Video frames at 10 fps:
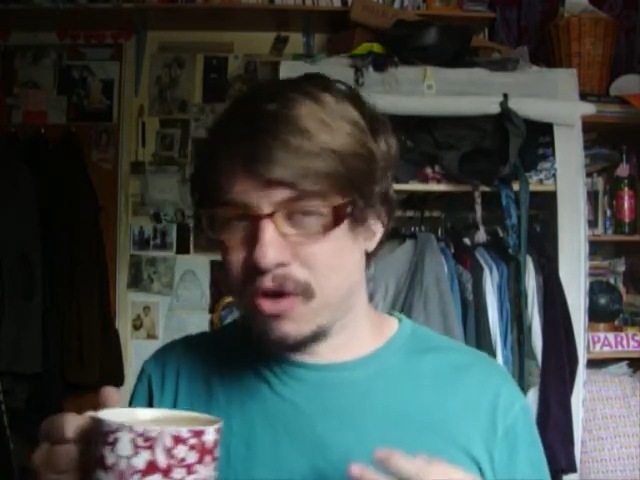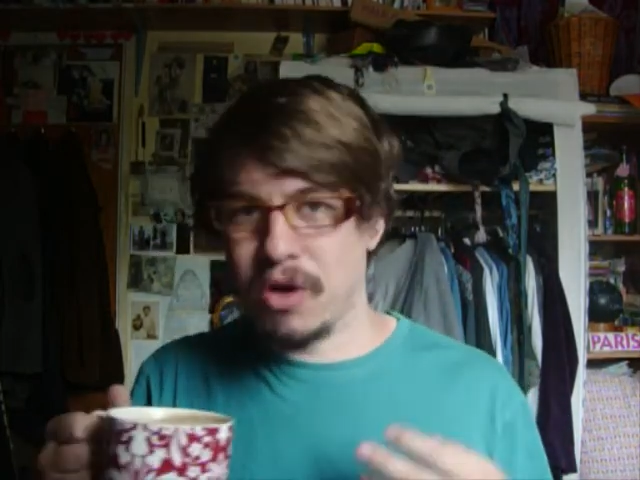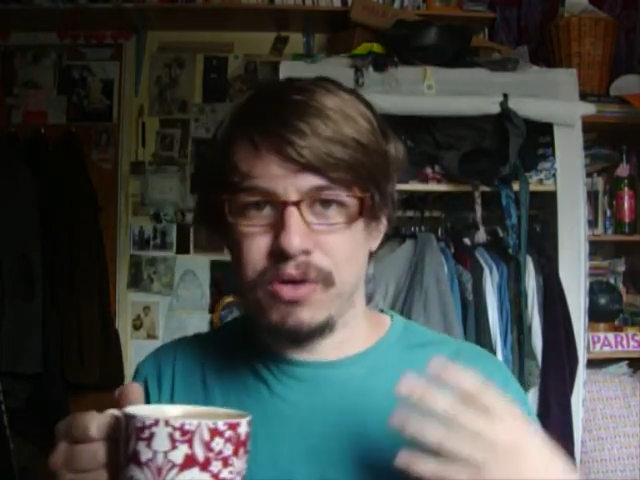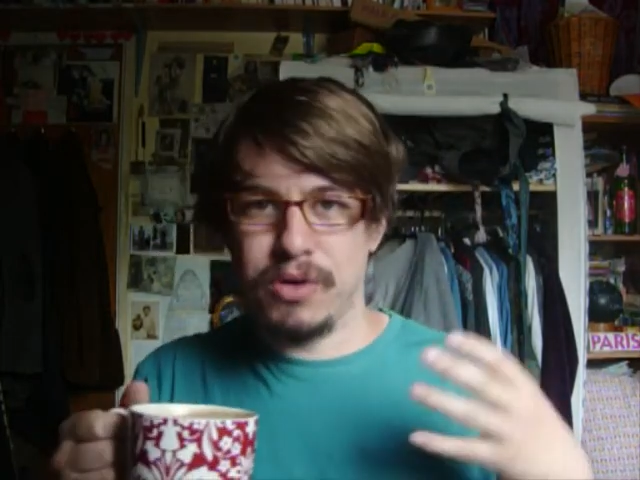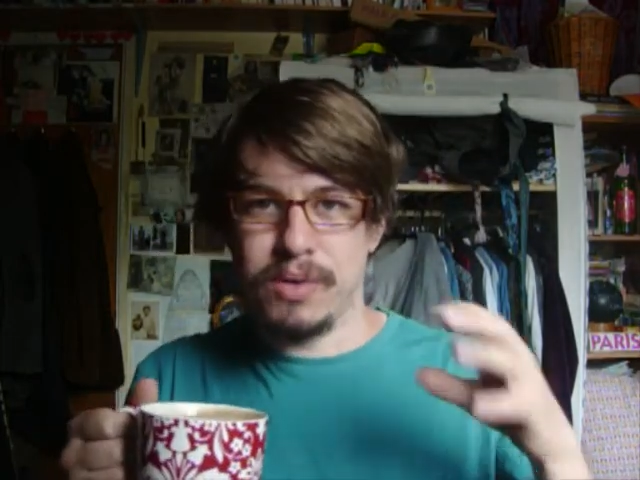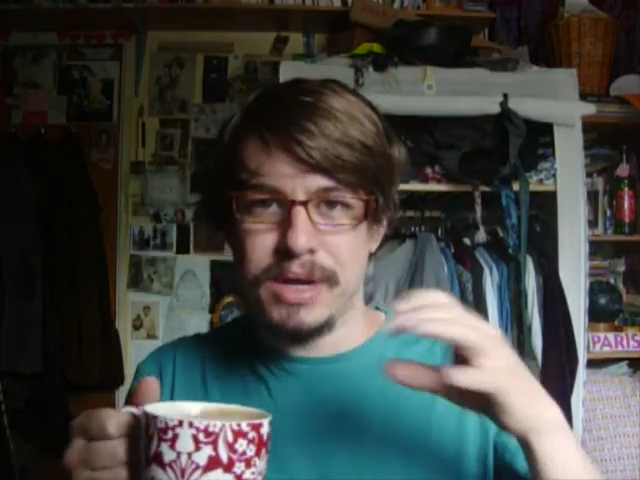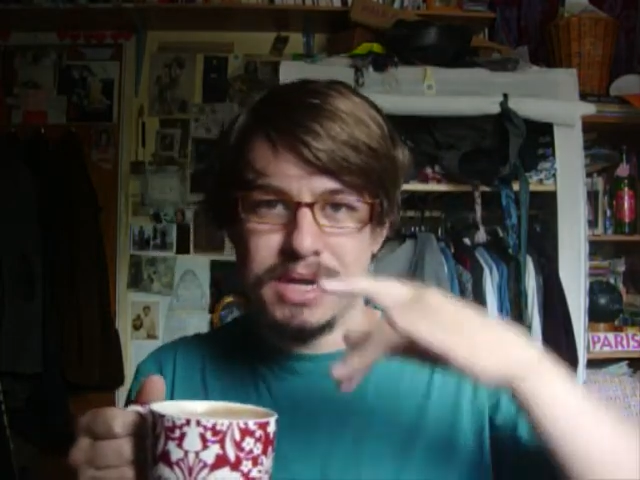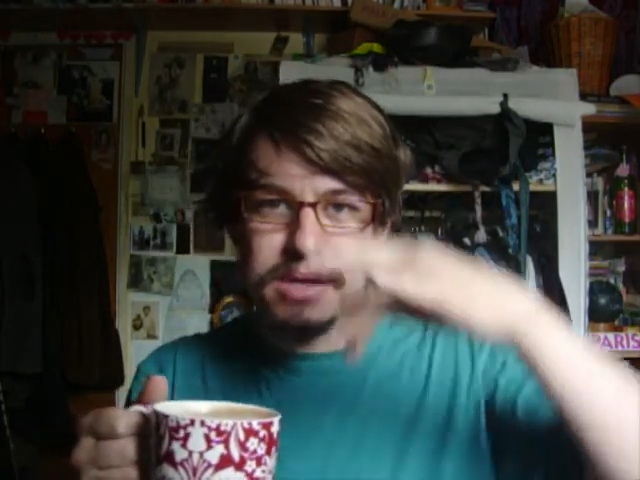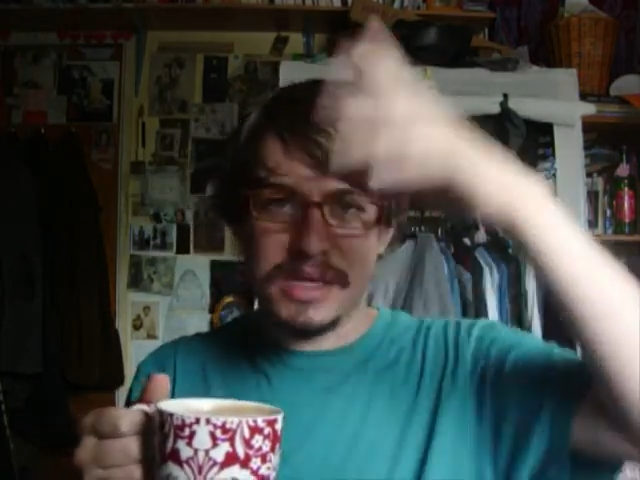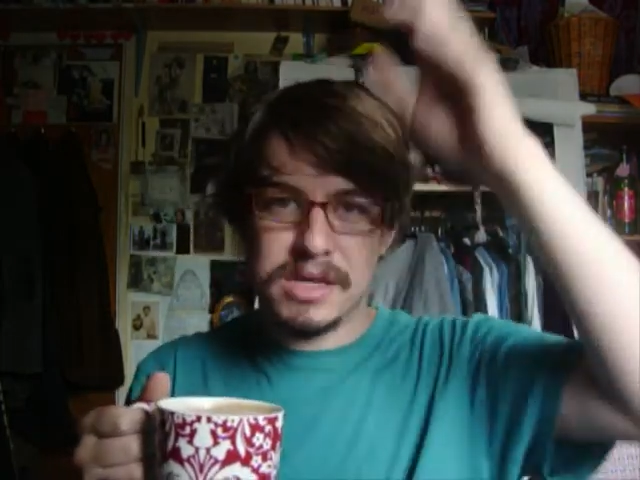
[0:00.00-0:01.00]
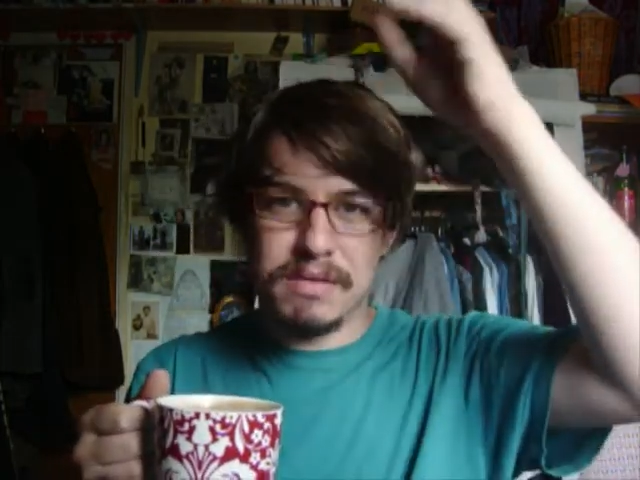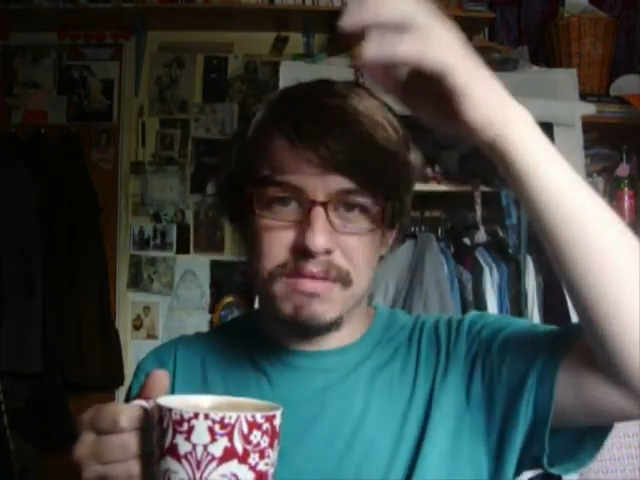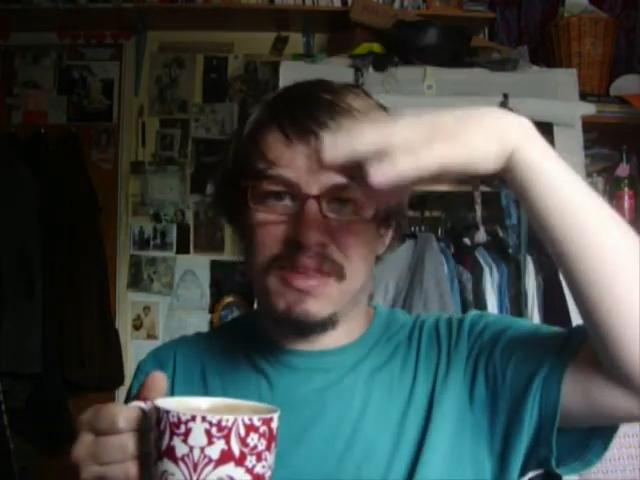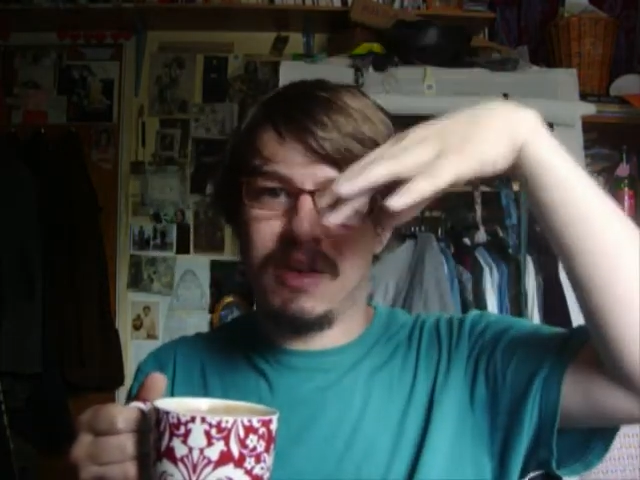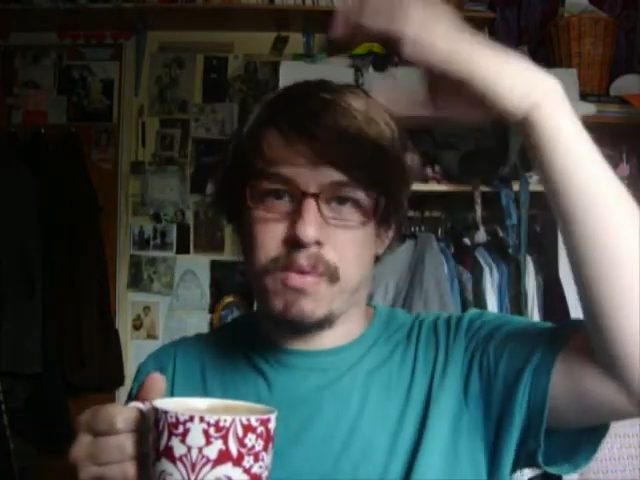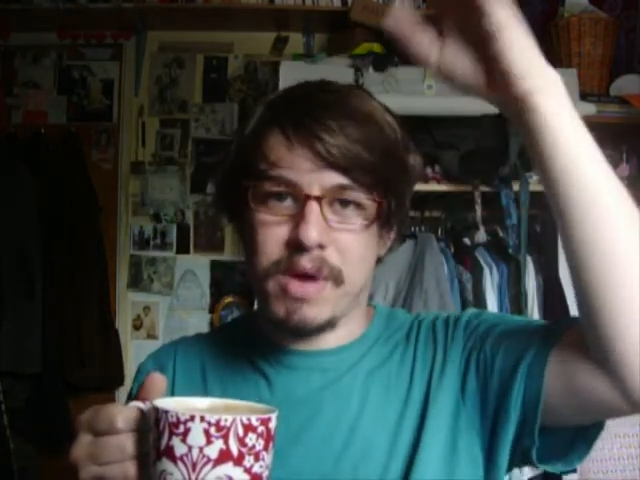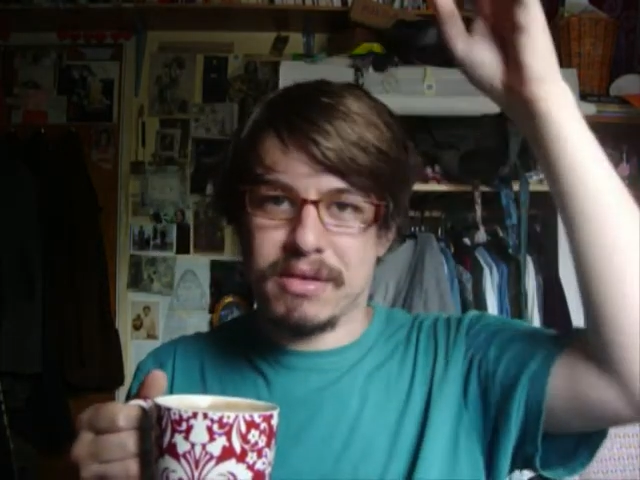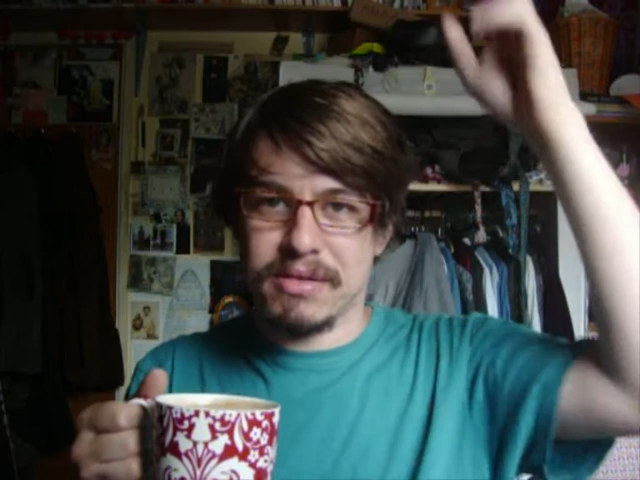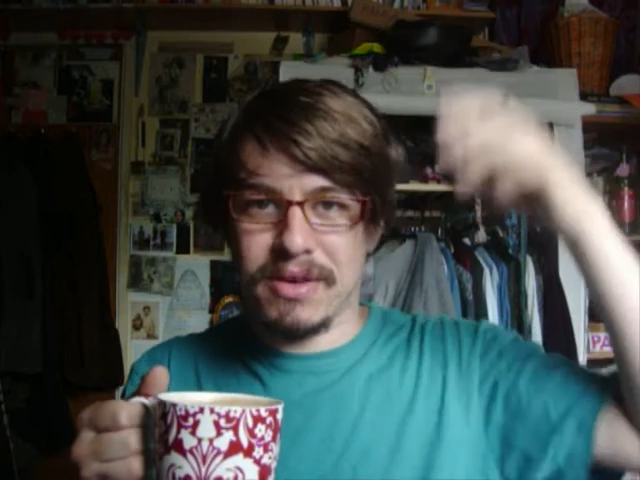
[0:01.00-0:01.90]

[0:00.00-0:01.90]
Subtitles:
concrete ziggurat